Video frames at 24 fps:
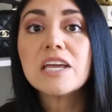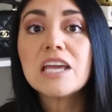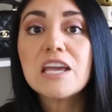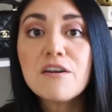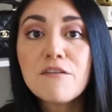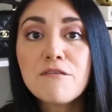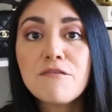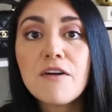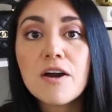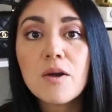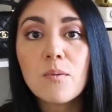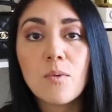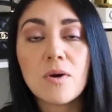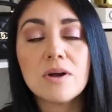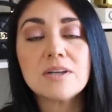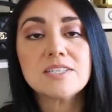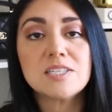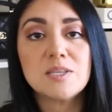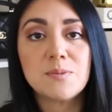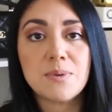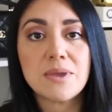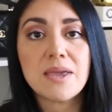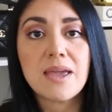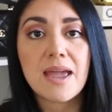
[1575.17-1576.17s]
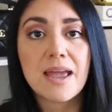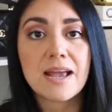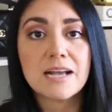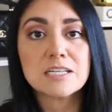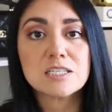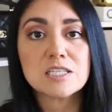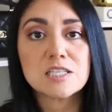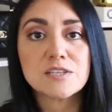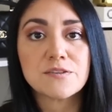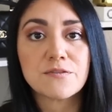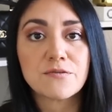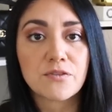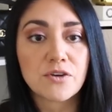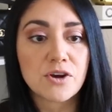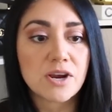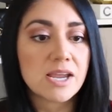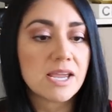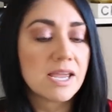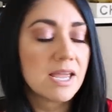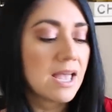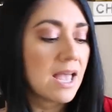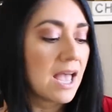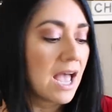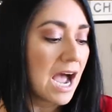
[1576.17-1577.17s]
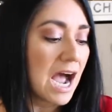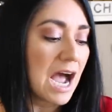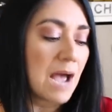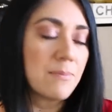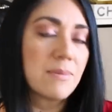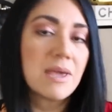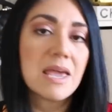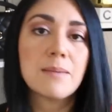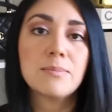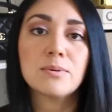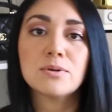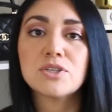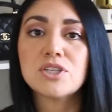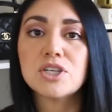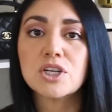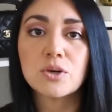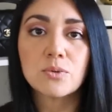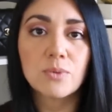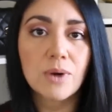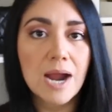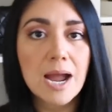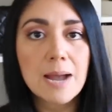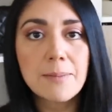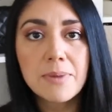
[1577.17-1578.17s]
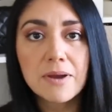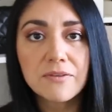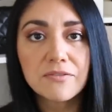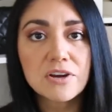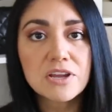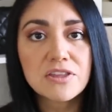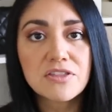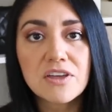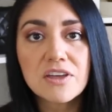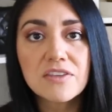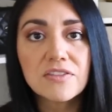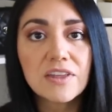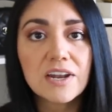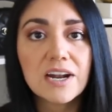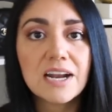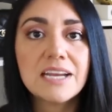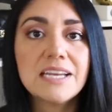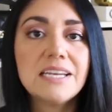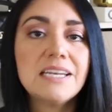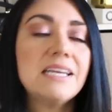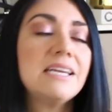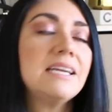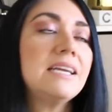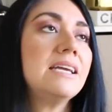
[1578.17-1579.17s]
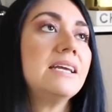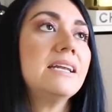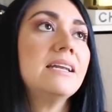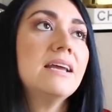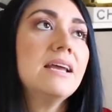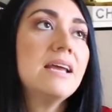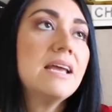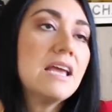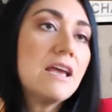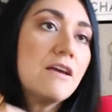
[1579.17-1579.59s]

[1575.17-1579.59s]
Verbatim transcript: If I want to be hands-free, I'm able to grab everything that I need.